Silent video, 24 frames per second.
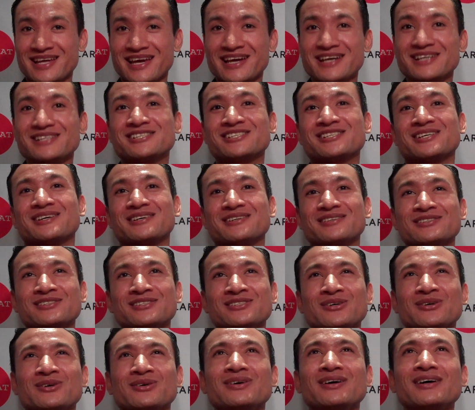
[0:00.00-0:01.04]
stage. And
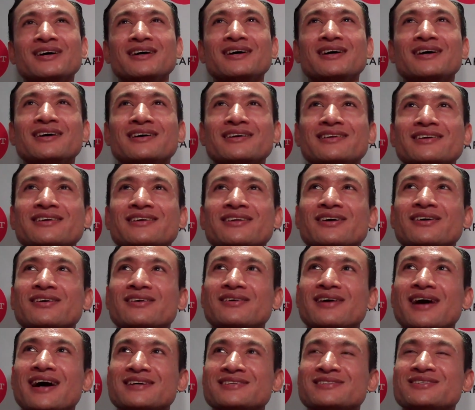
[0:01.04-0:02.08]
so,
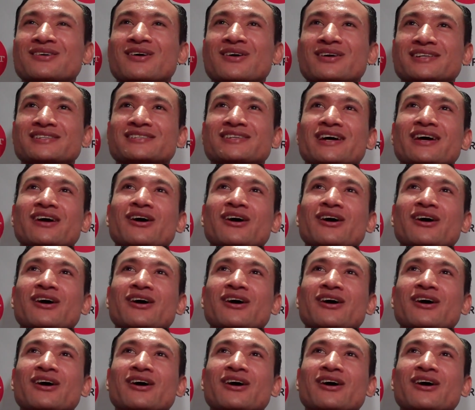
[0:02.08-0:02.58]
as an artist,